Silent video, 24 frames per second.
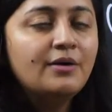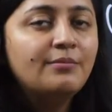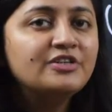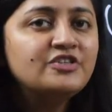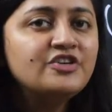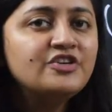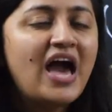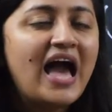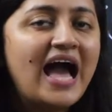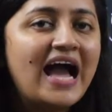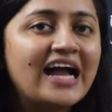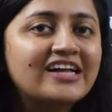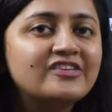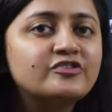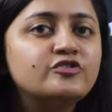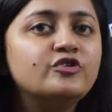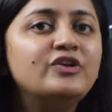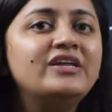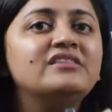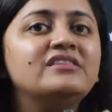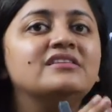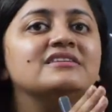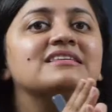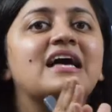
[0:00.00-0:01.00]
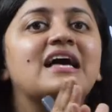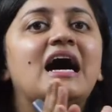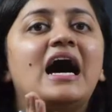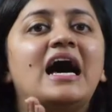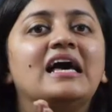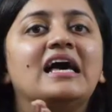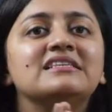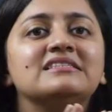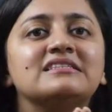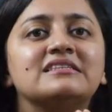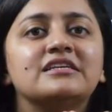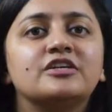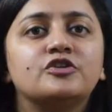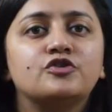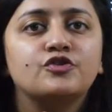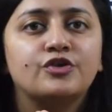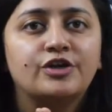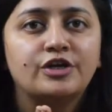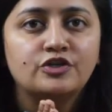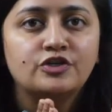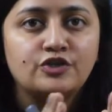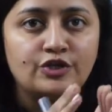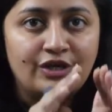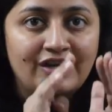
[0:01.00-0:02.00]
But actually this
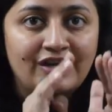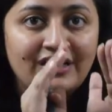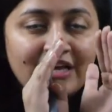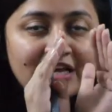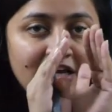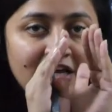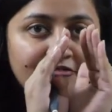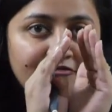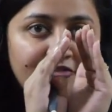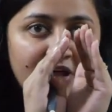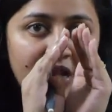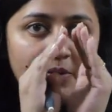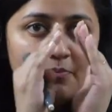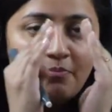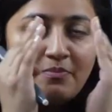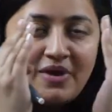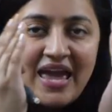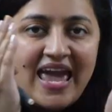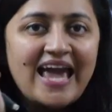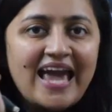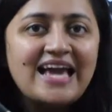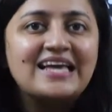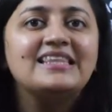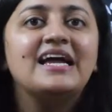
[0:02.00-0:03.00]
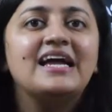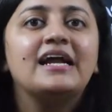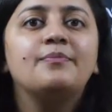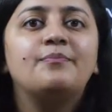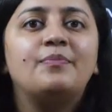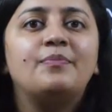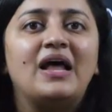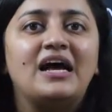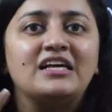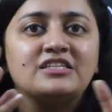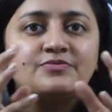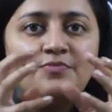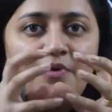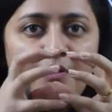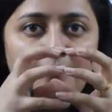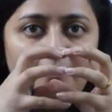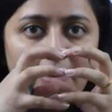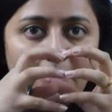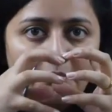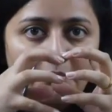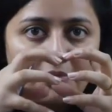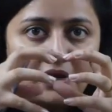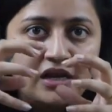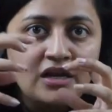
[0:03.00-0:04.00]
unsaturation will make that plasma
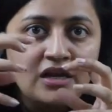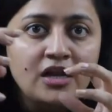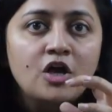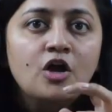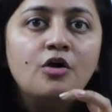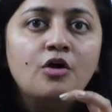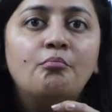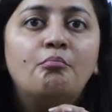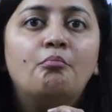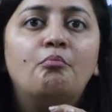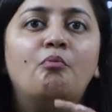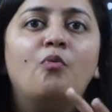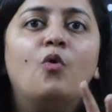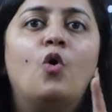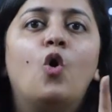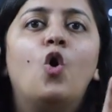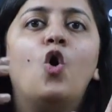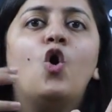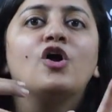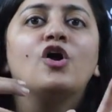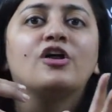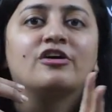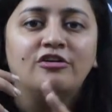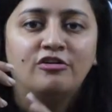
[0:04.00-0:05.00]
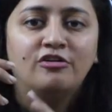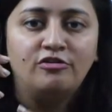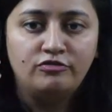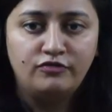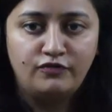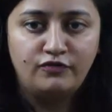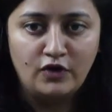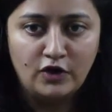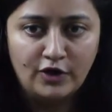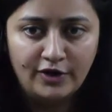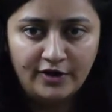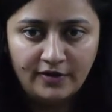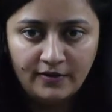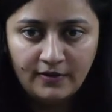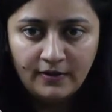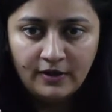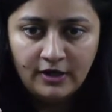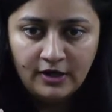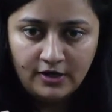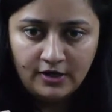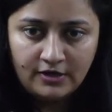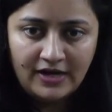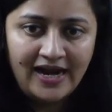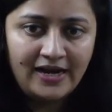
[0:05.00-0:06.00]
membrane more fluid,
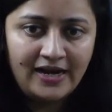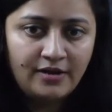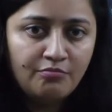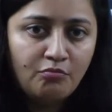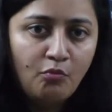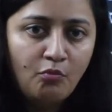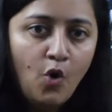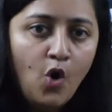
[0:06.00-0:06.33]
right?